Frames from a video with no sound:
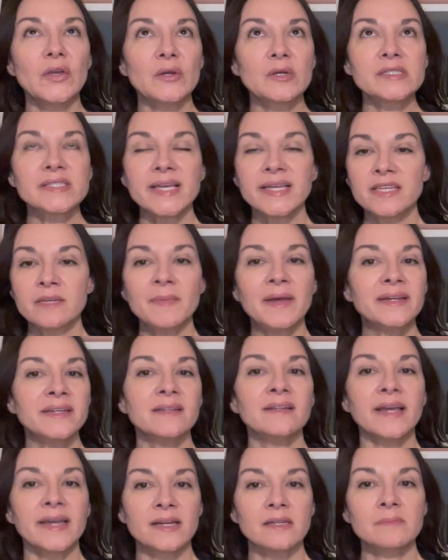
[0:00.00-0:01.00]
Your sentimental
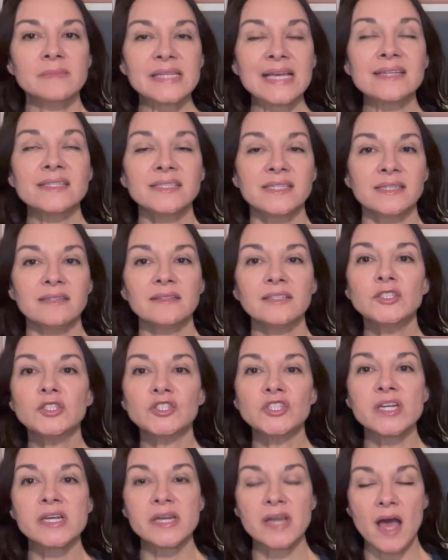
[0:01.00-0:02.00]
items ideally
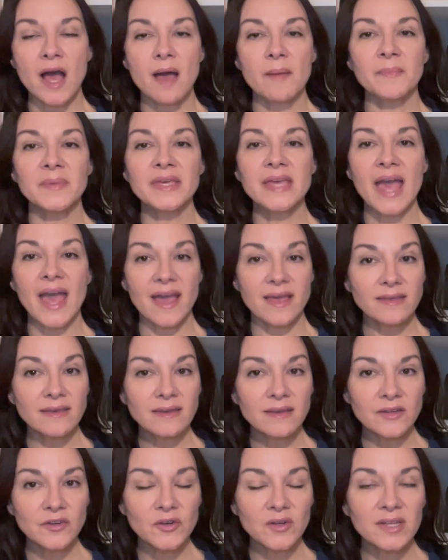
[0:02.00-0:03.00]
should not be
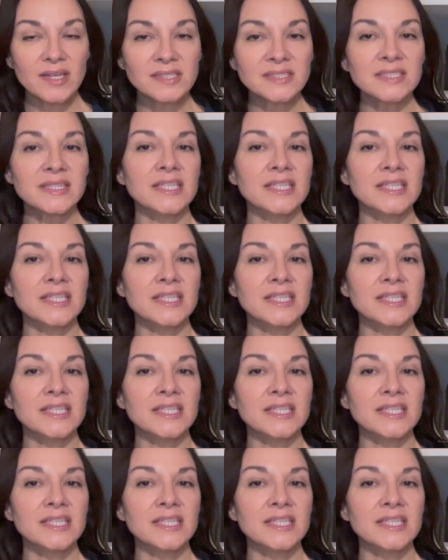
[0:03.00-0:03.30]
hanging in your closet.